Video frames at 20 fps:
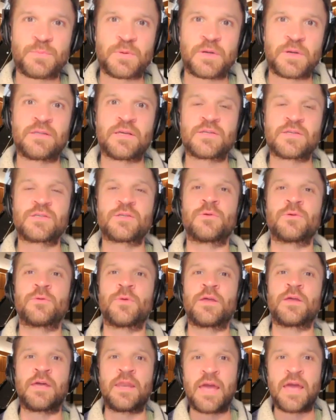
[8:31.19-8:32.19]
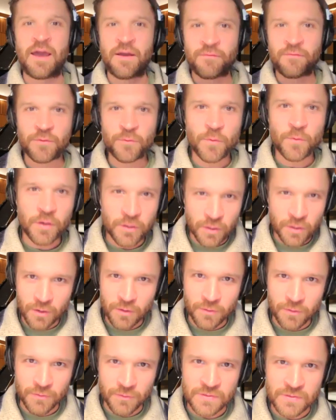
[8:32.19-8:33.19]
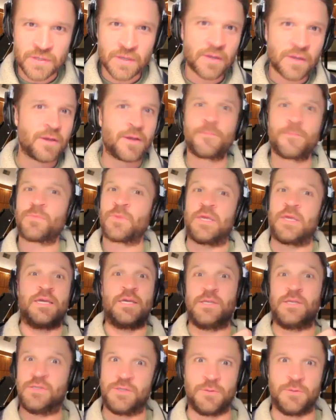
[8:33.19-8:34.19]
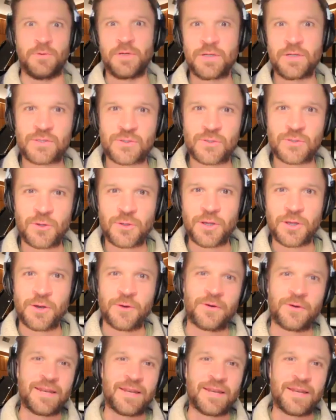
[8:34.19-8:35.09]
but it does so in a way that everyone knows he's doing the solo, and